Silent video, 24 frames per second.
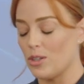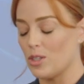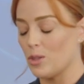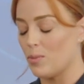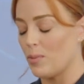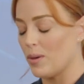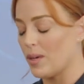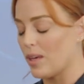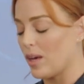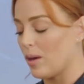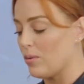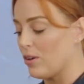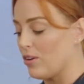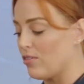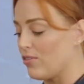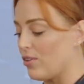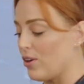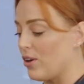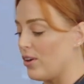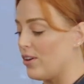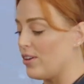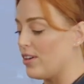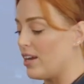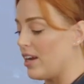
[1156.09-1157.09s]
to pick up your
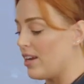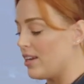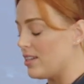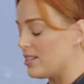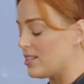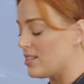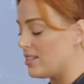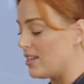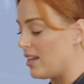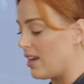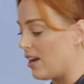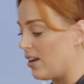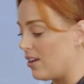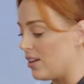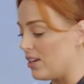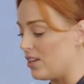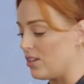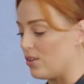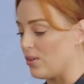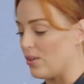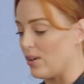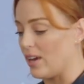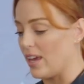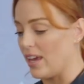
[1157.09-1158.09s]
phone and it's now
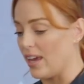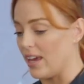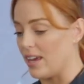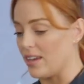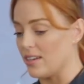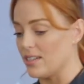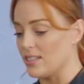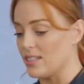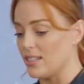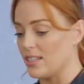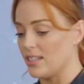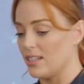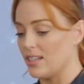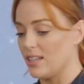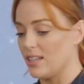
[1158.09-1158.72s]
in your hand.